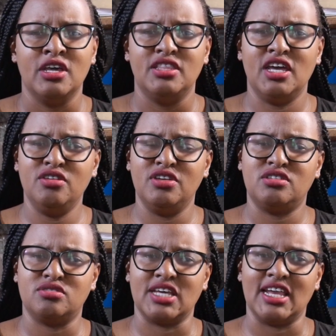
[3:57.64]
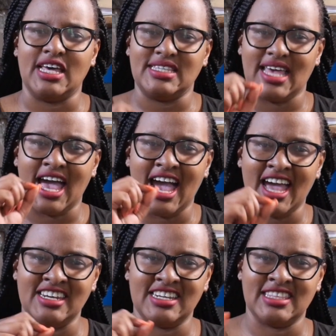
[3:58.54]
then you need to tell us
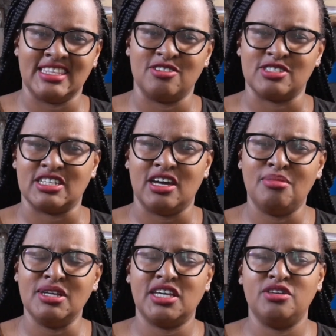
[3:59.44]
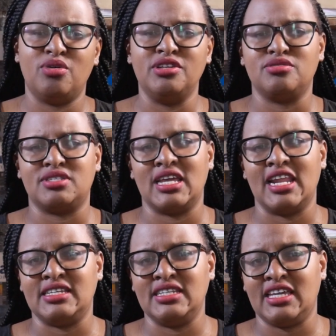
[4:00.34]
100,000. How much are you going to sell
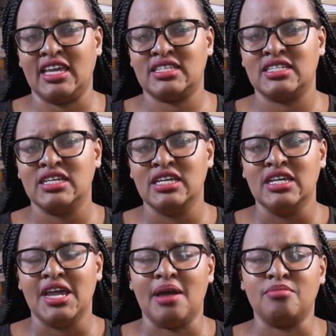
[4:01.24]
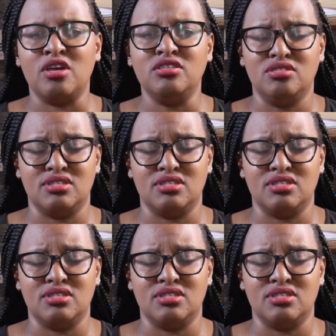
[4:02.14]
a ticket? I'm going to